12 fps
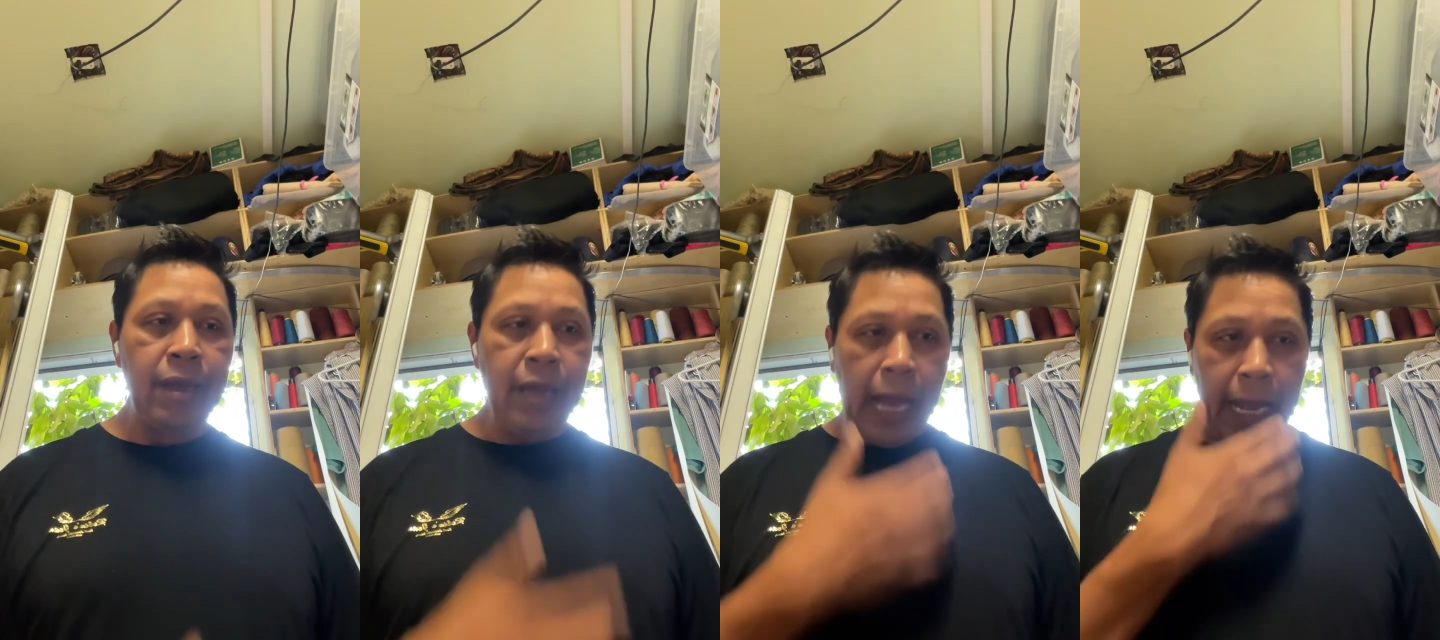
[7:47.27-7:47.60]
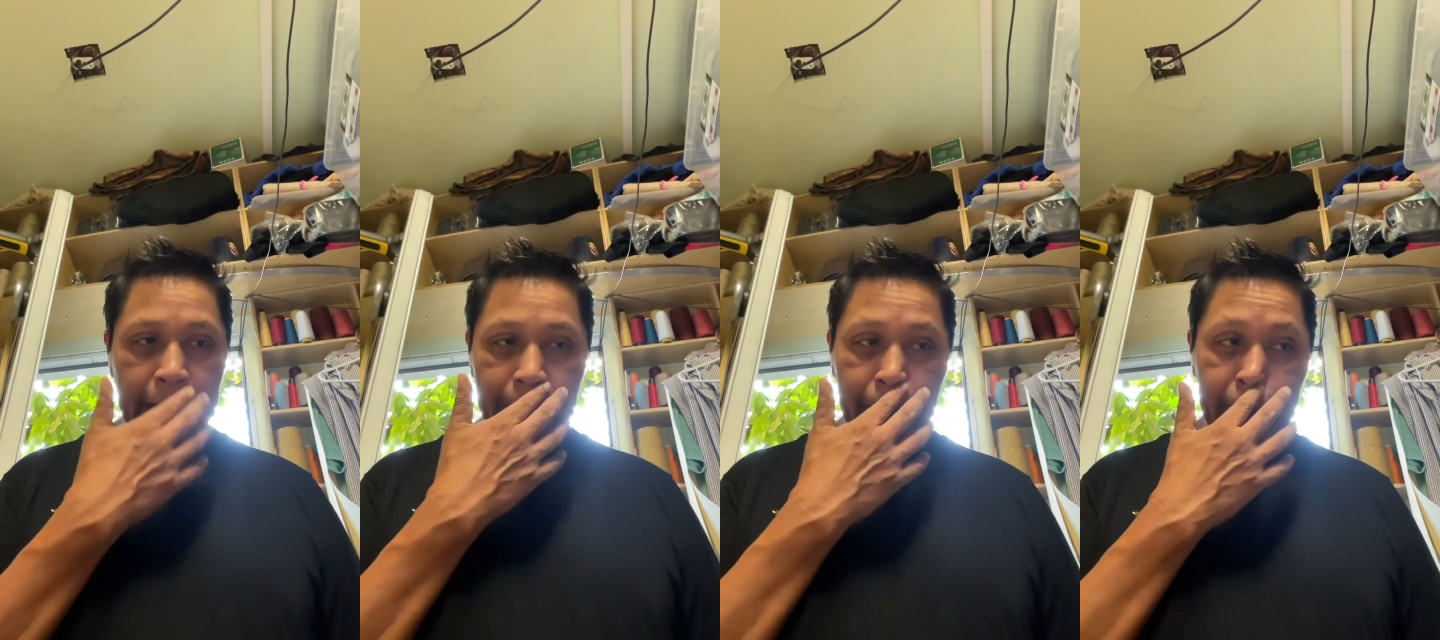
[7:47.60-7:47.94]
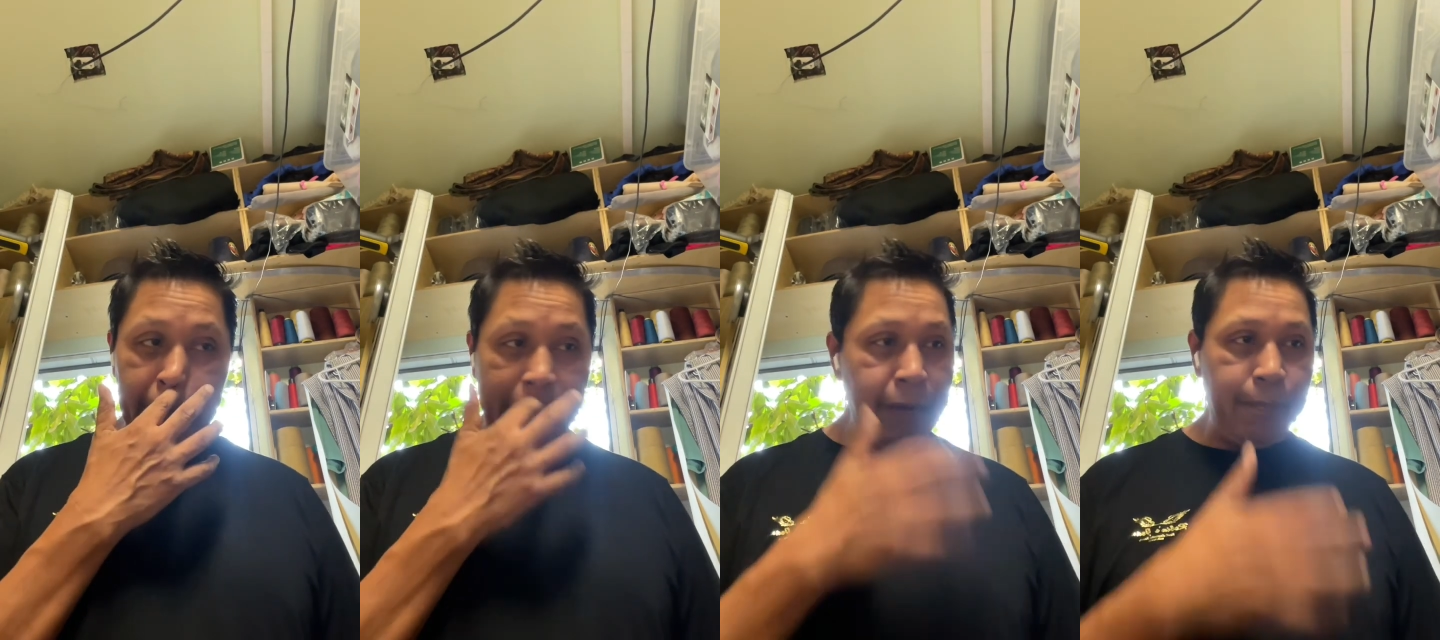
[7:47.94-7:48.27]
I know a
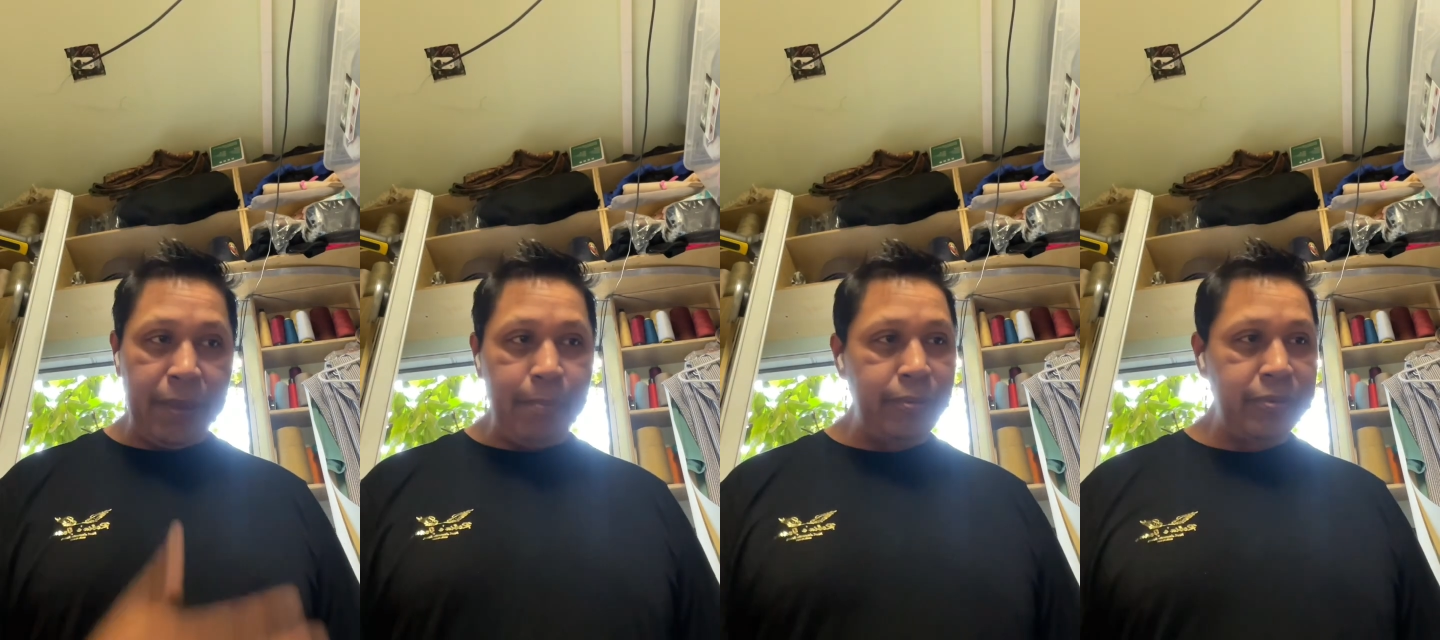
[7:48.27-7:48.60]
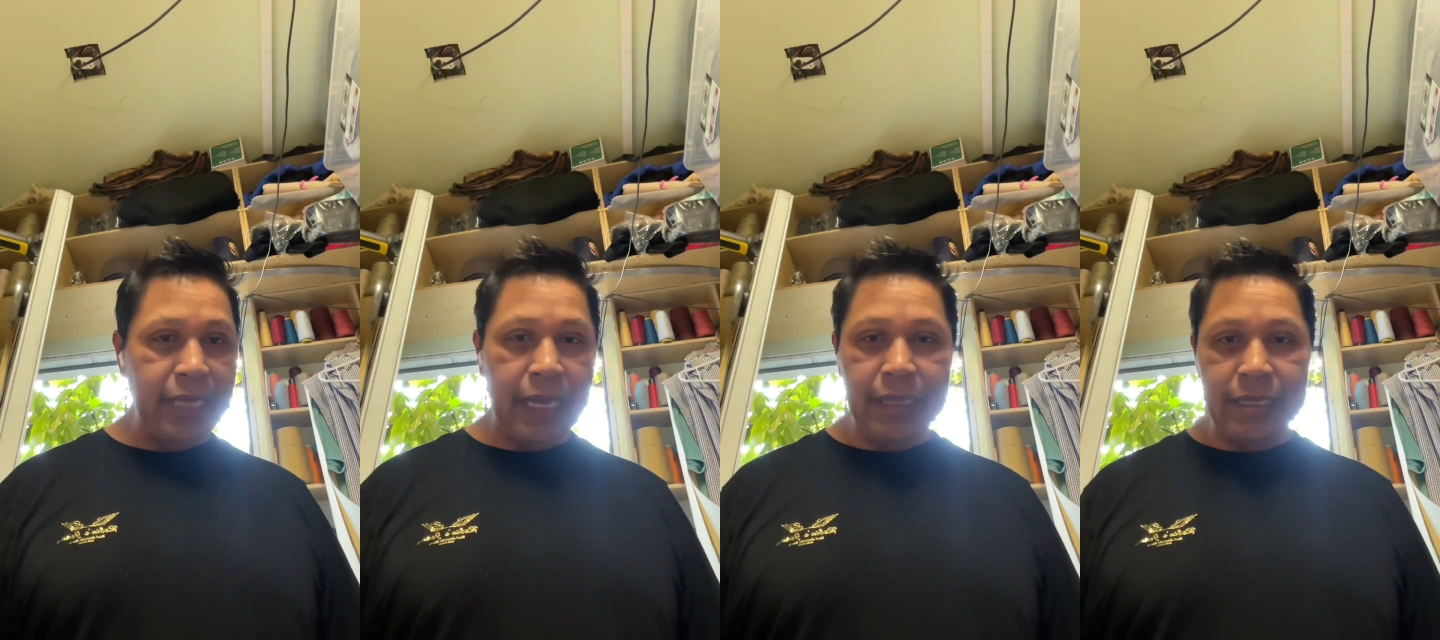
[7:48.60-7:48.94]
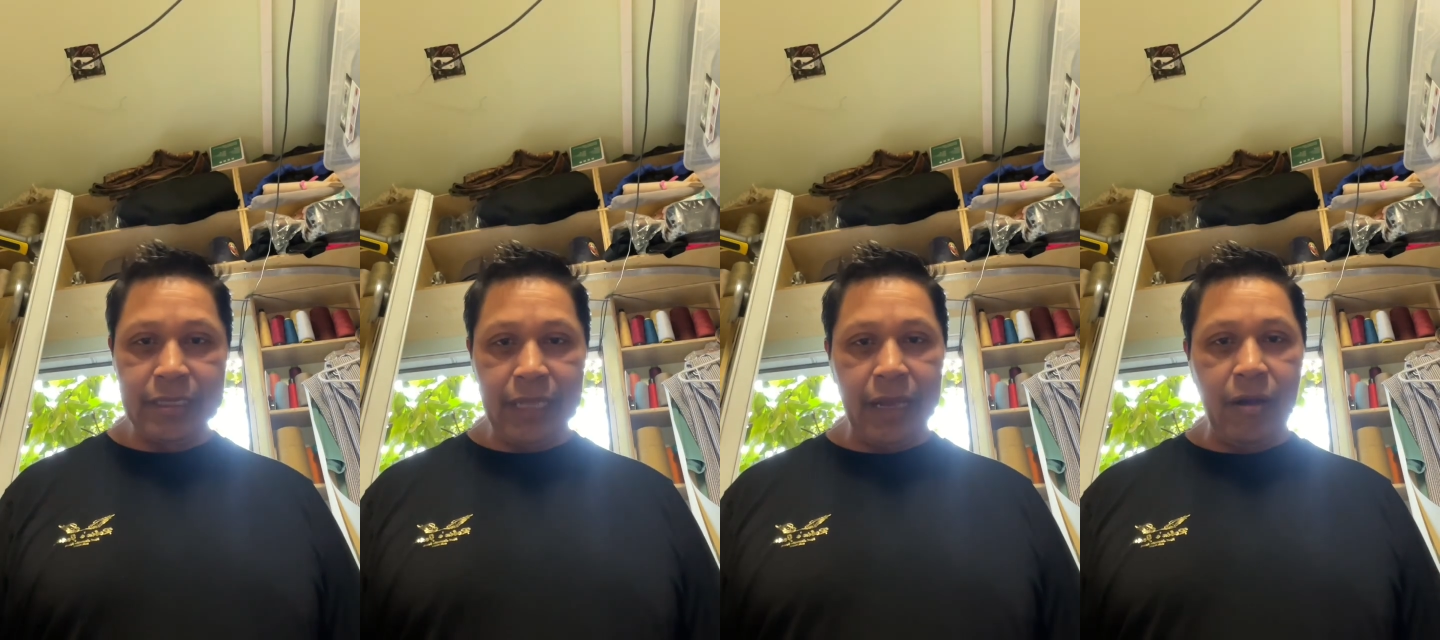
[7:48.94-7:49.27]
lot of people say this
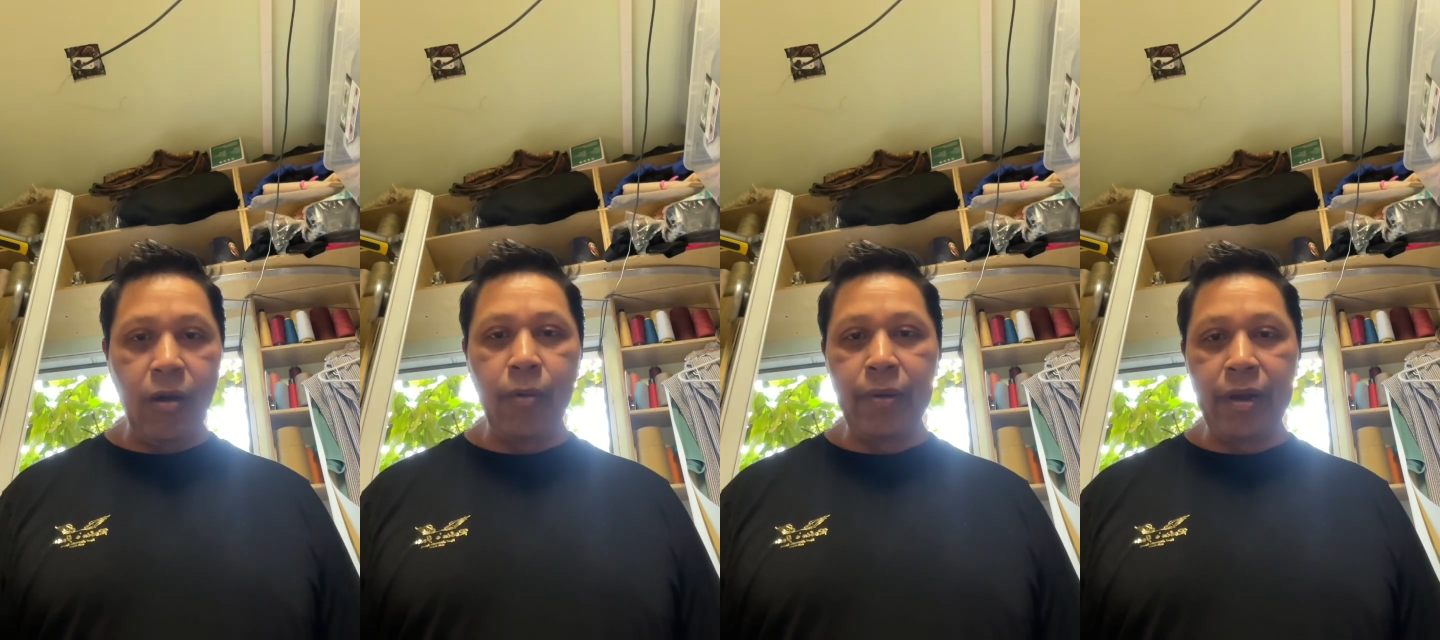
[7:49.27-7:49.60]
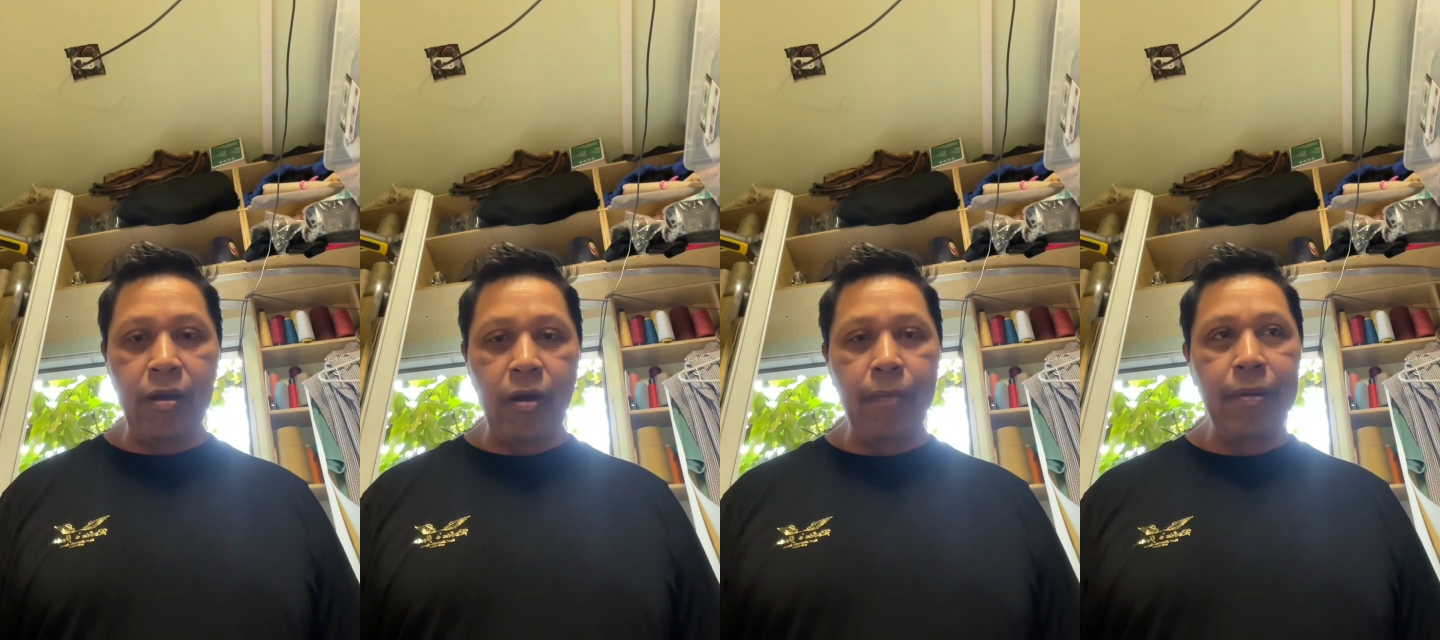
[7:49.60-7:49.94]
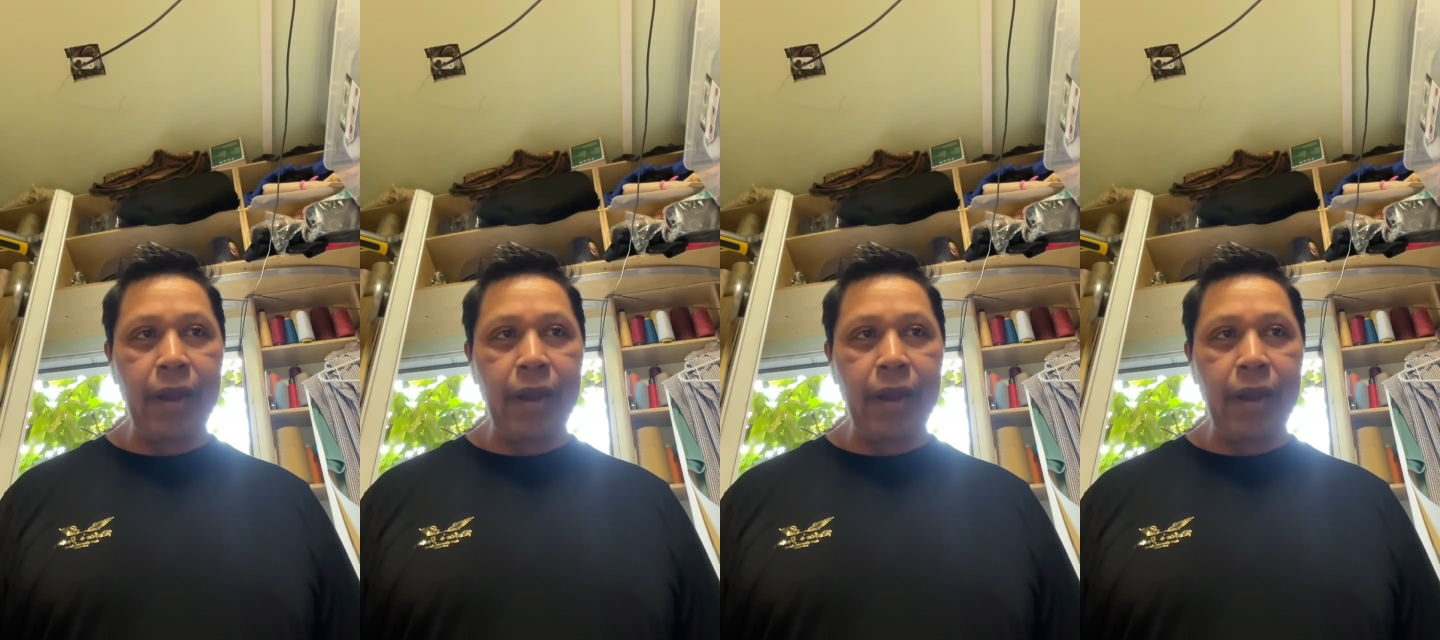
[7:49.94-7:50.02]
thing over and over.